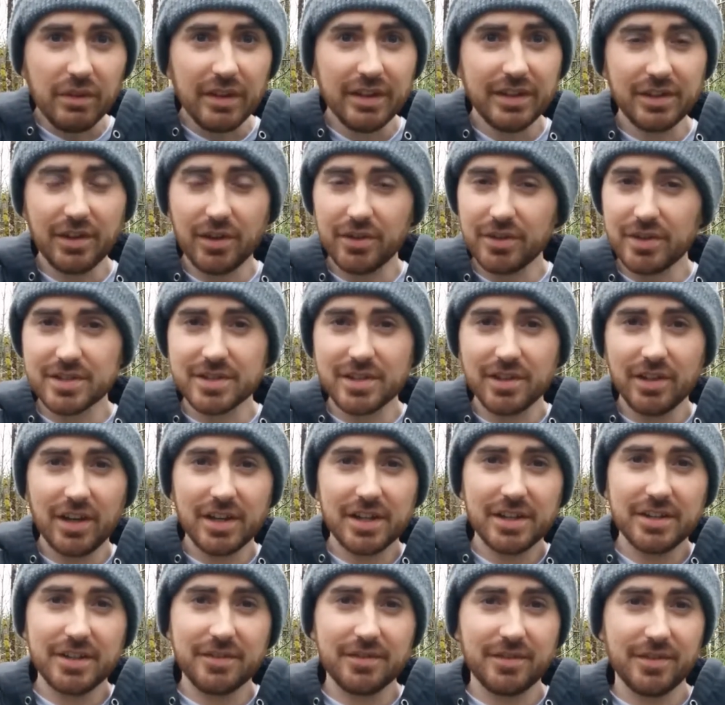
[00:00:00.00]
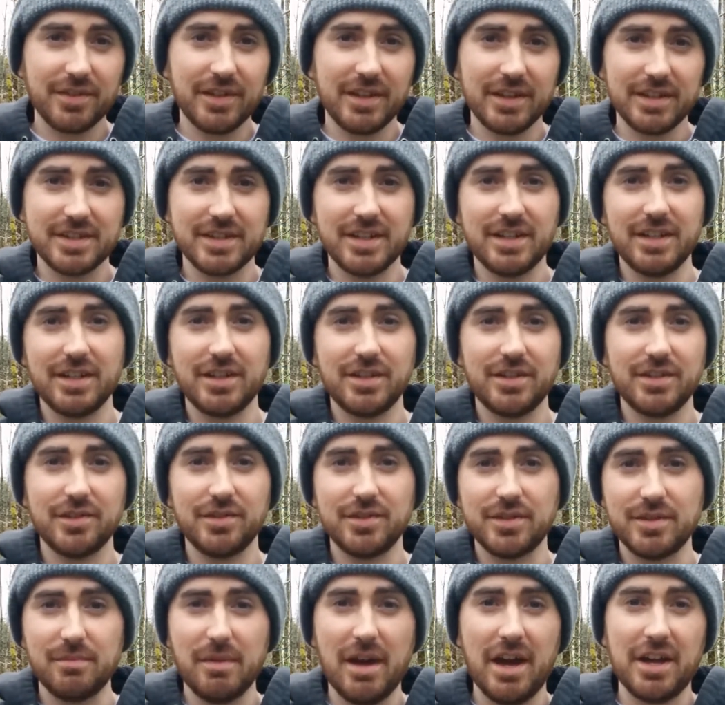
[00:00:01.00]
There's a lot of different things that you can
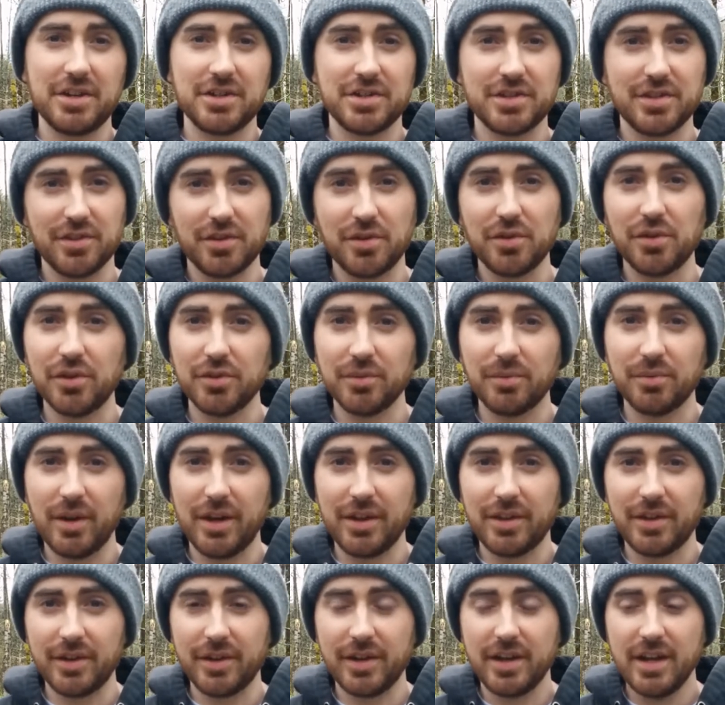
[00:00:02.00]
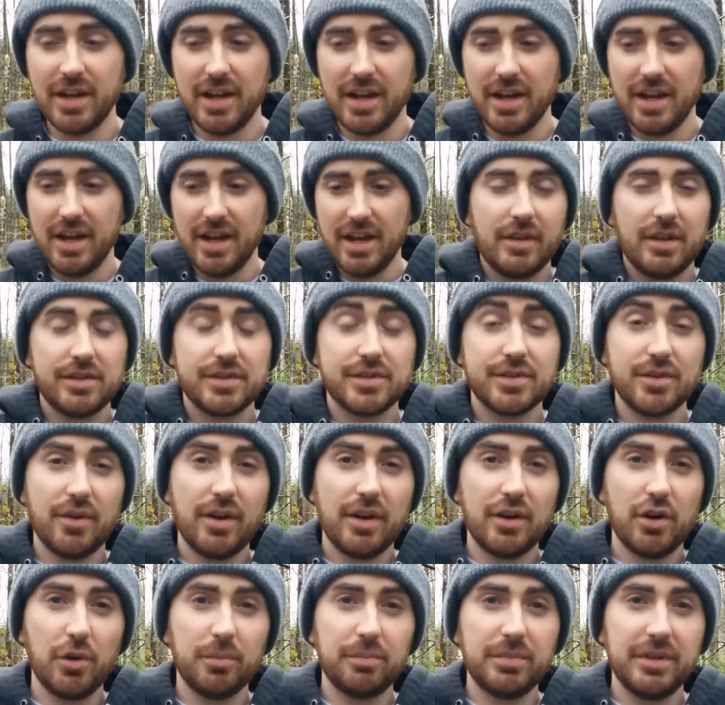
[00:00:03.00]
do to manage the cold weather. So
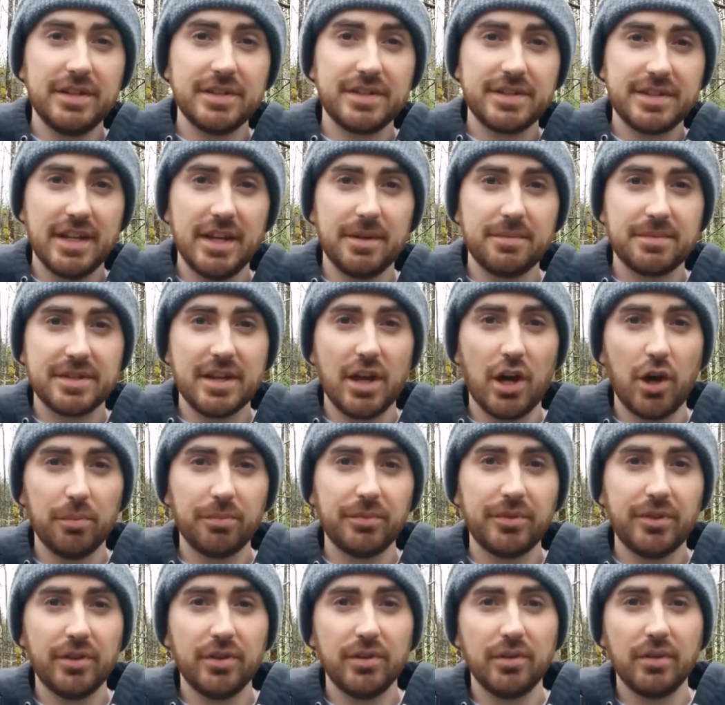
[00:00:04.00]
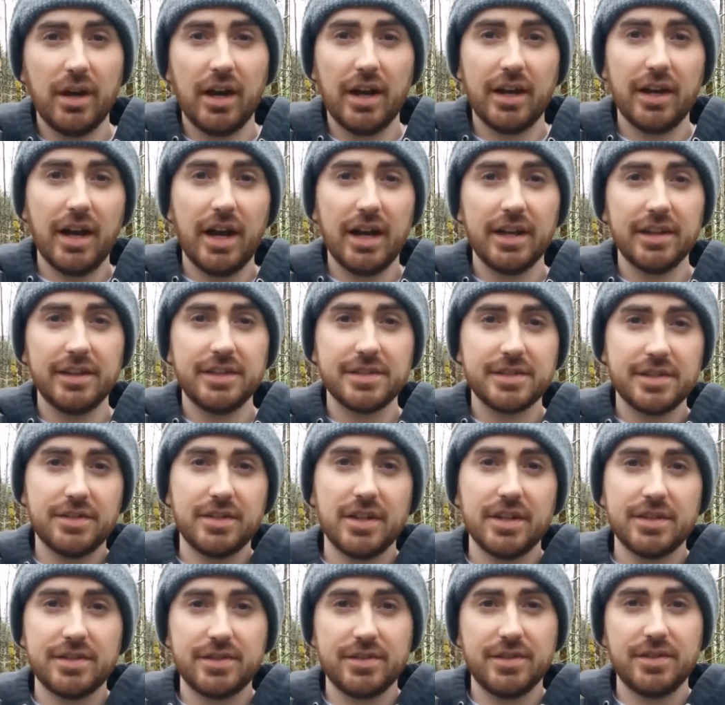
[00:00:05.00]
I hope these tips helped you. I highly
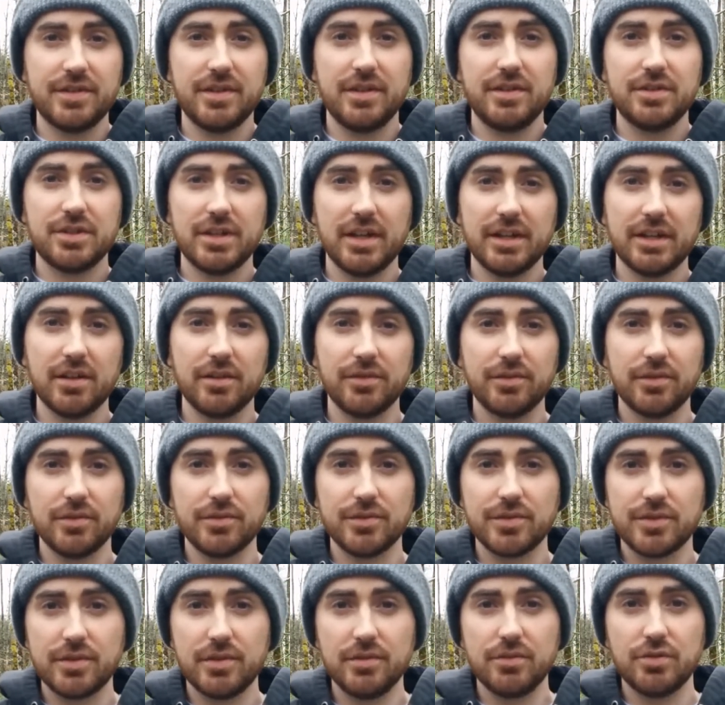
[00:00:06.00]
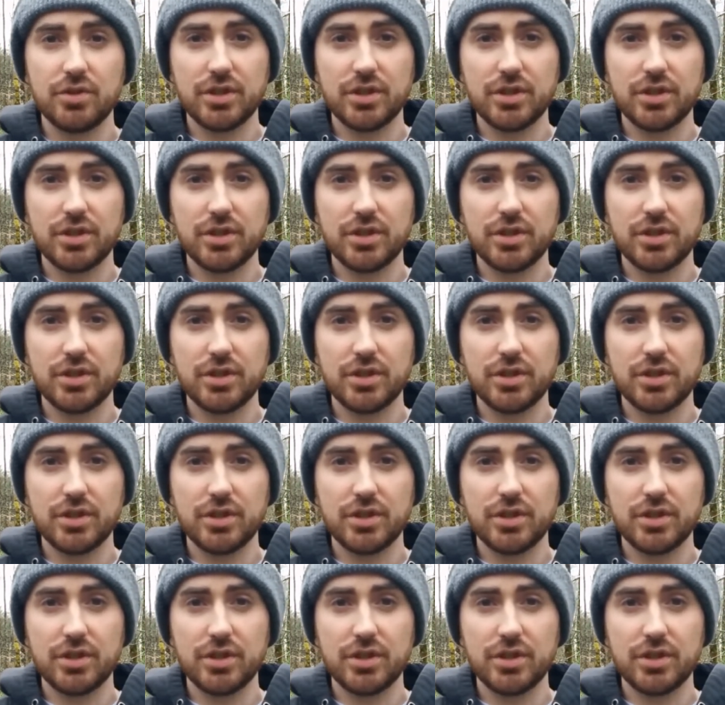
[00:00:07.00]
suggest you check out those two